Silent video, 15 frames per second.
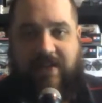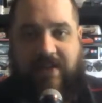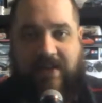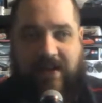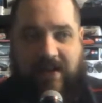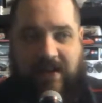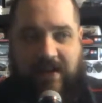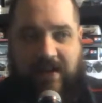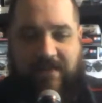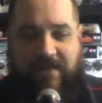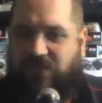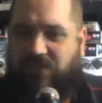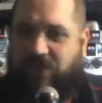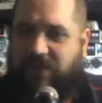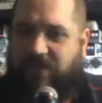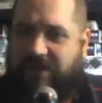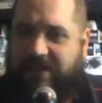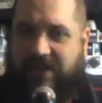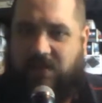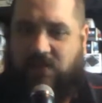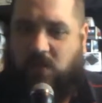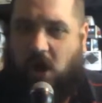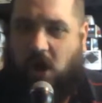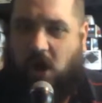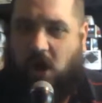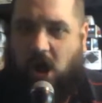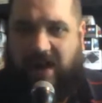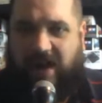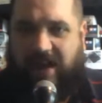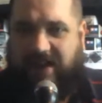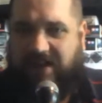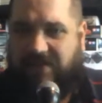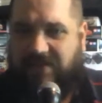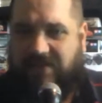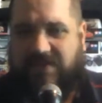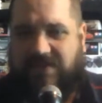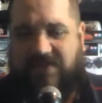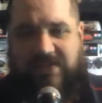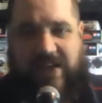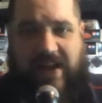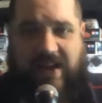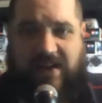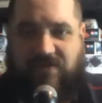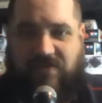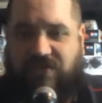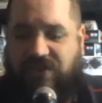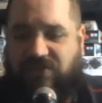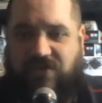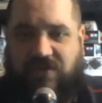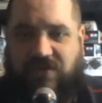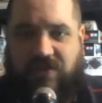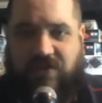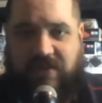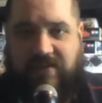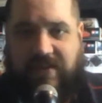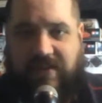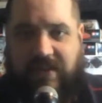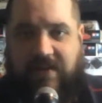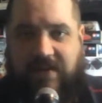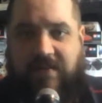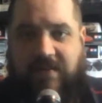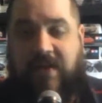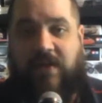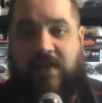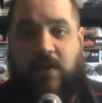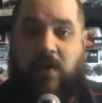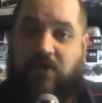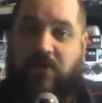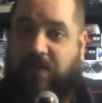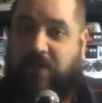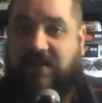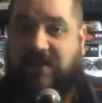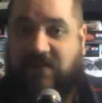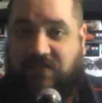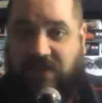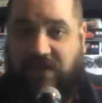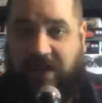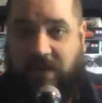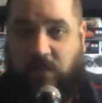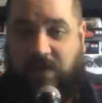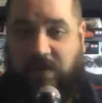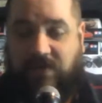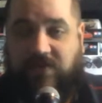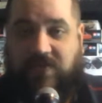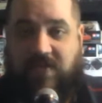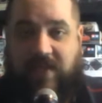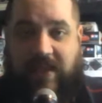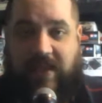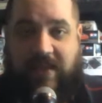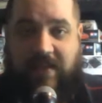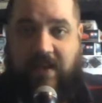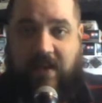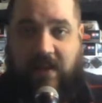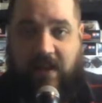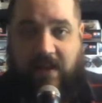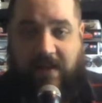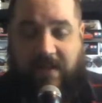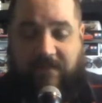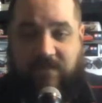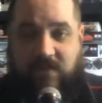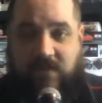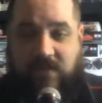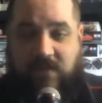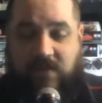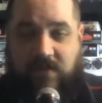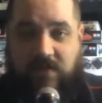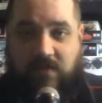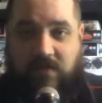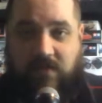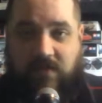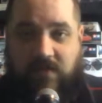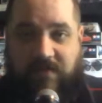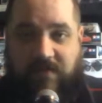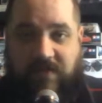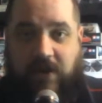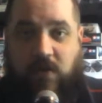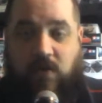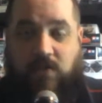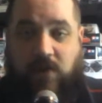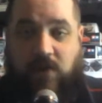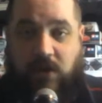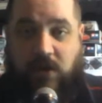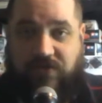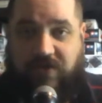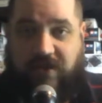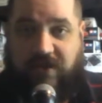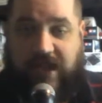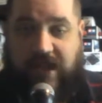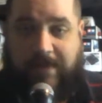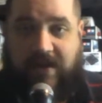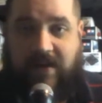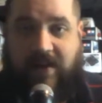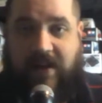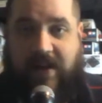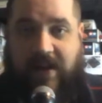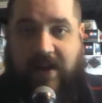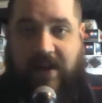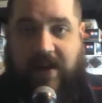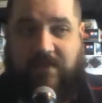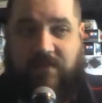It was a really odd design feature of this kit that was rectified once the Aventador Roadster came out, and